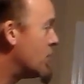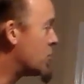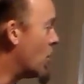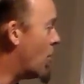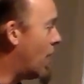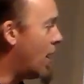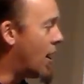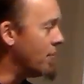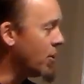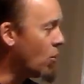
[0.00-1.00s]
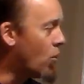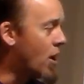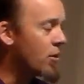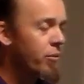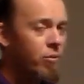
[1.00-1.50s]
So I'm going to
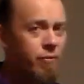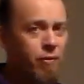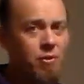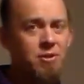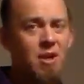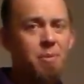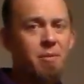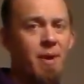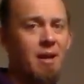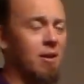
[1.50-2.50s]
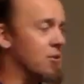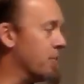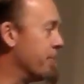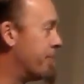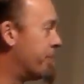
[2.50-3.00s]
walk through the first step of the
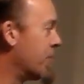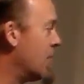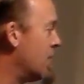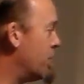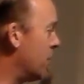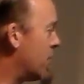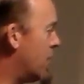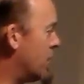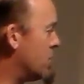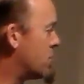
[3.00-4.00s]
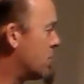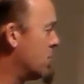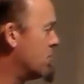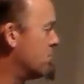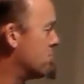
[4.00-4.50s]
mechanism
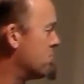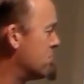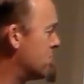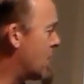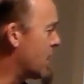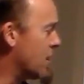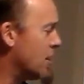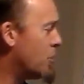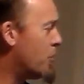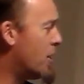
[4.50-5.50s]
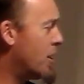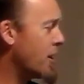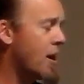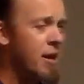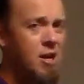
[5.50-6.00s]
because I got a double
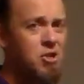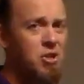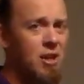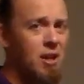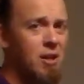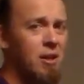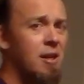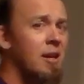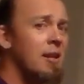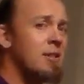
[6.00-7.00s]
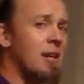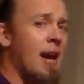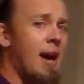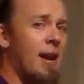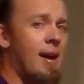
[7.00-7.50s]
bond, I got HCl, it's
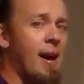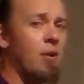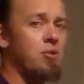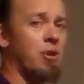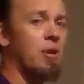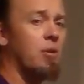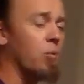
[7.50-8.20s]
going to add a hydrogen